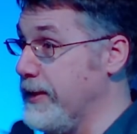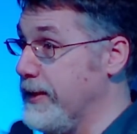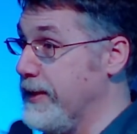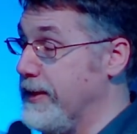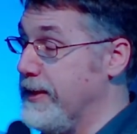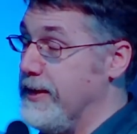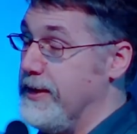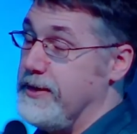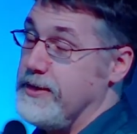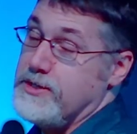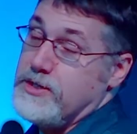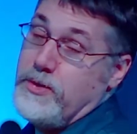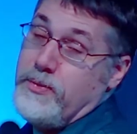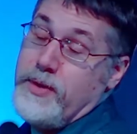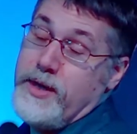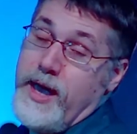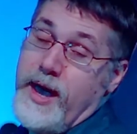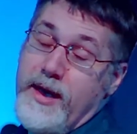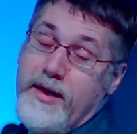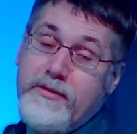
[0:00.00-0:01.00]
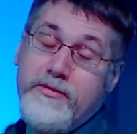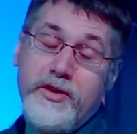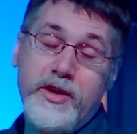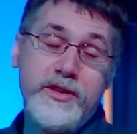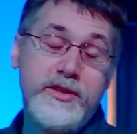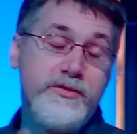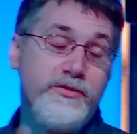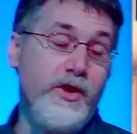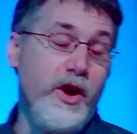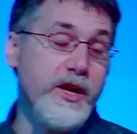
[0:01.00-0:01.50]
And so we have a
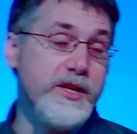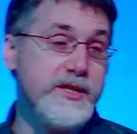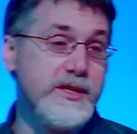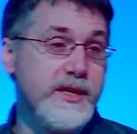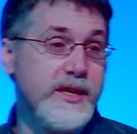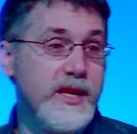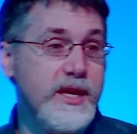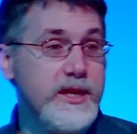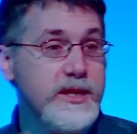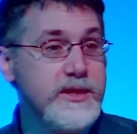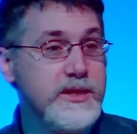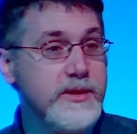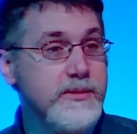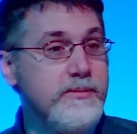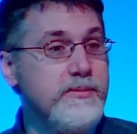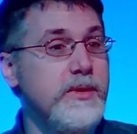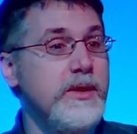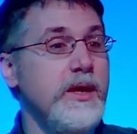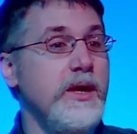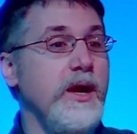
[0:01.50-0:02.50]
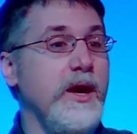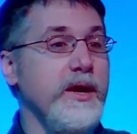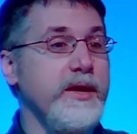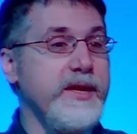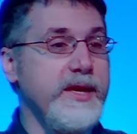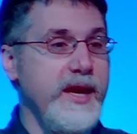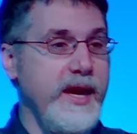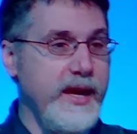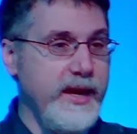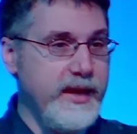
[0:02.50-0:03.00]
divided kingdom, a
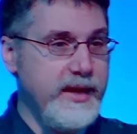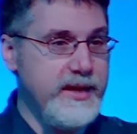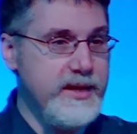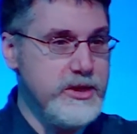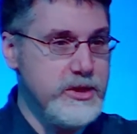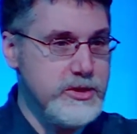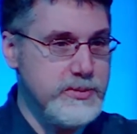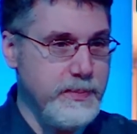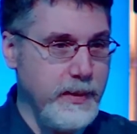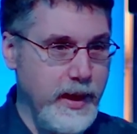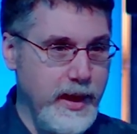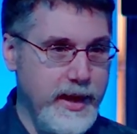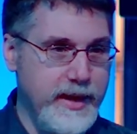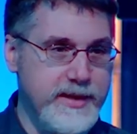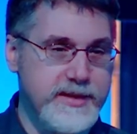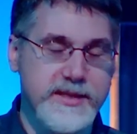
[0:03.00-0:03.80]
king in each place.